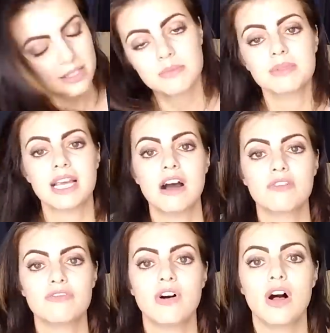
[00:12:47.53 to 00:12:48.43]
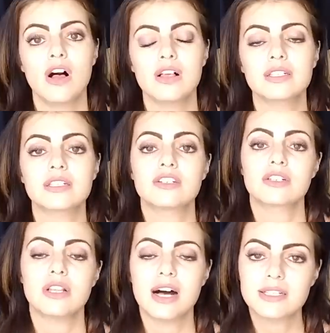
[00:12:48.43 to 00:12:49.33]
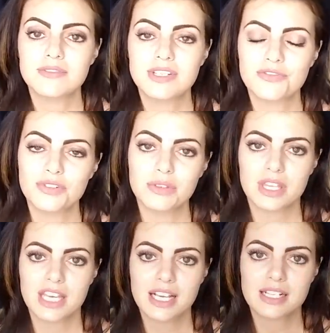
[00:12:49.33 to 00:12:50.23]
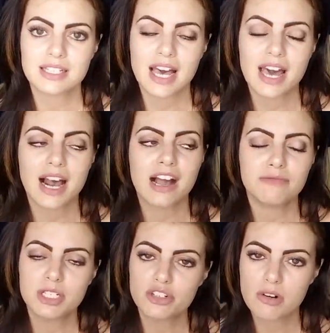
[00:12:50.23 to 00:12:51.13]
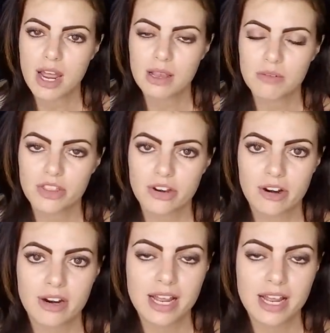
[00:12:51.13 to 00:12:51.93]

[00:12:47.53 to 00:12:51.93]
some downfalls, there's lots of different things that I've been trying with her.